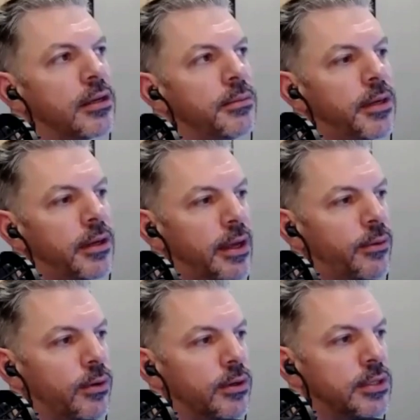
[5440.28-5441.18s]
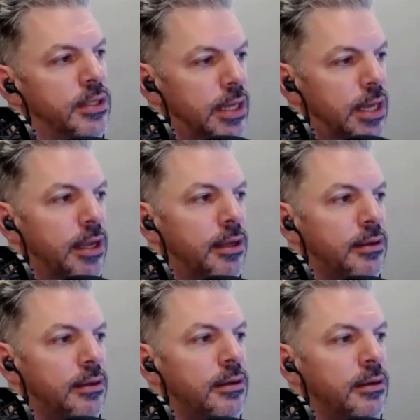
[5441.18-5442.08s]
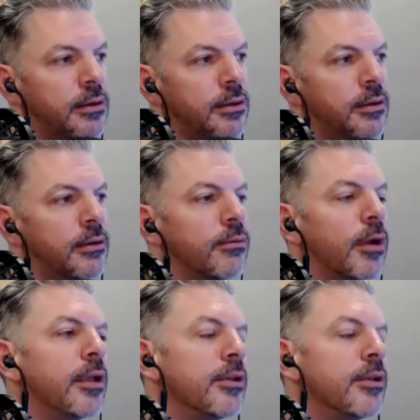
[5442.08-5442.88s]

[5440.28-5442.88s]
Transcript: a good bit of that work today, right?